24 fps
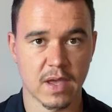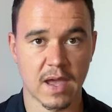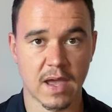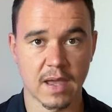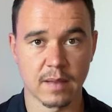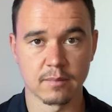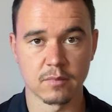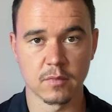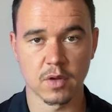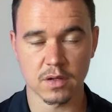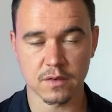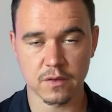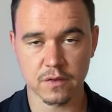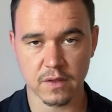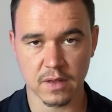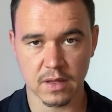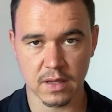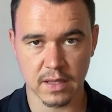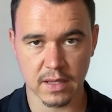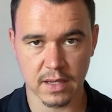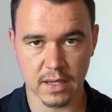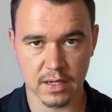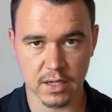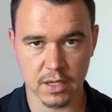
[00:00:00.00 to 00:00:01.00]
I'm not
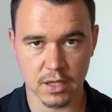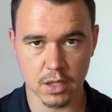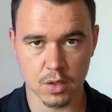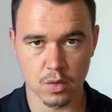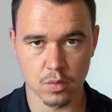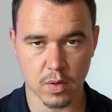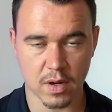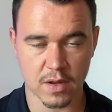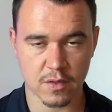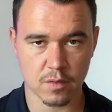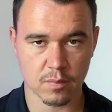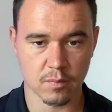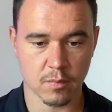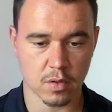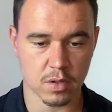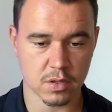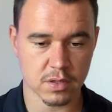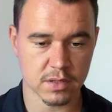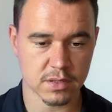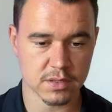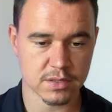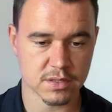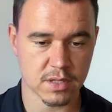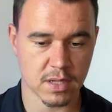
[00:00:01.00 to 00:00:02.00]
selling in the US
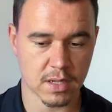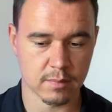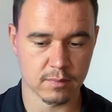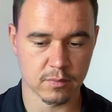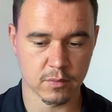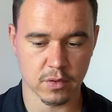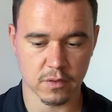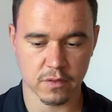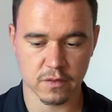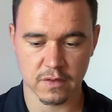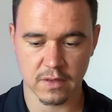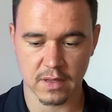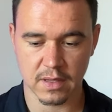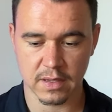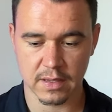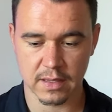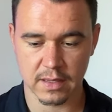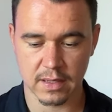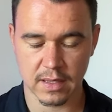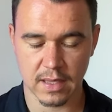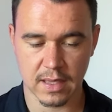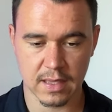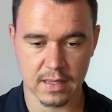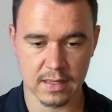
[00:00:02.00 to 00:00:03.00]
market. I'm not
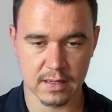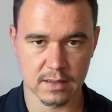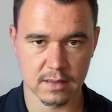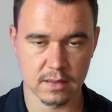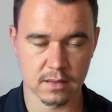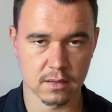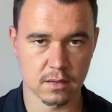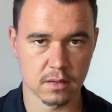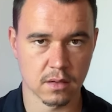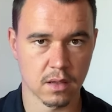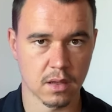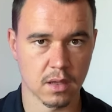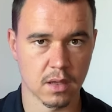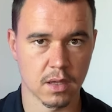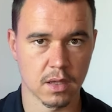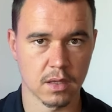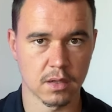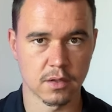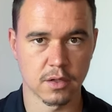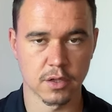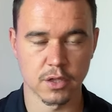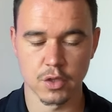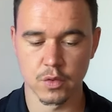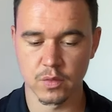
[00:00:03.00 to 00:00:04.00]
selling in
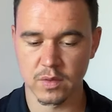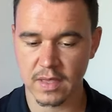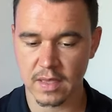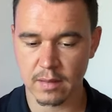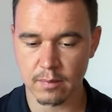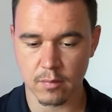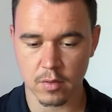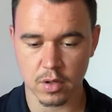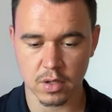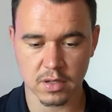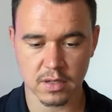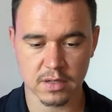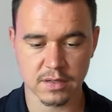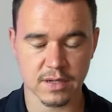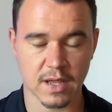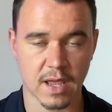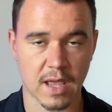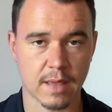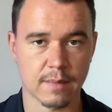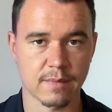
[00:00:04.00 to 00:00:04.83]
the UK market. I'm